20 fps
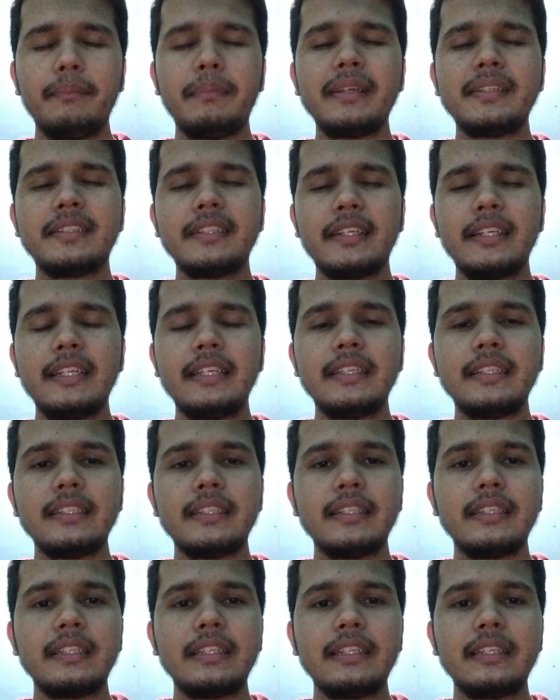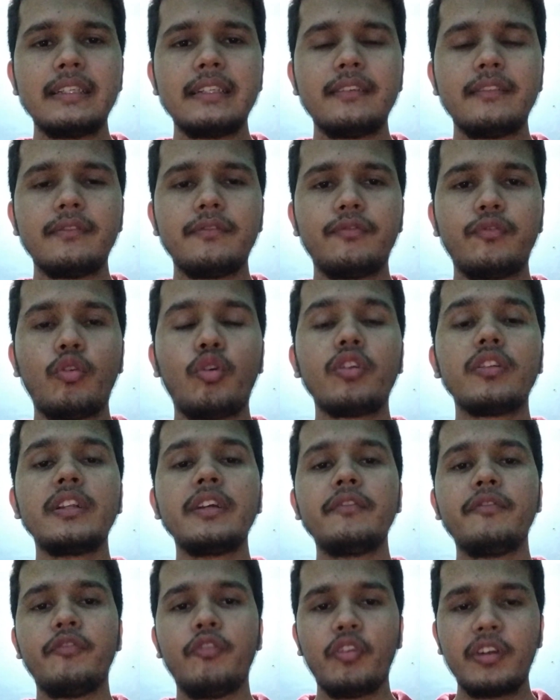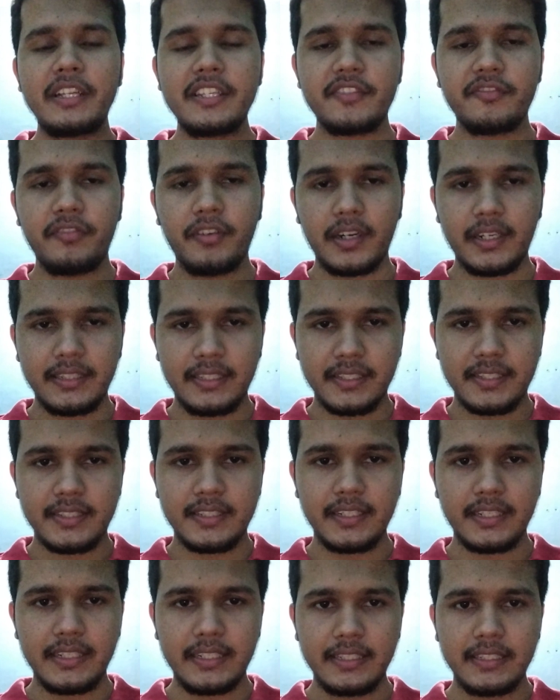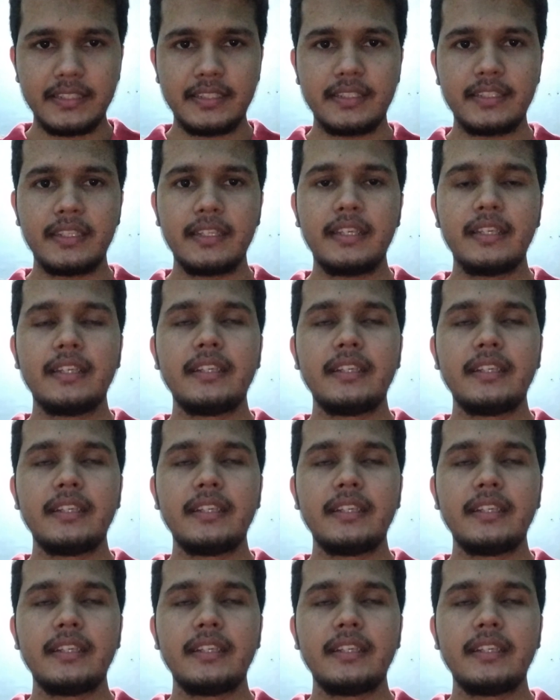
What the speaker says: basically for his further studies.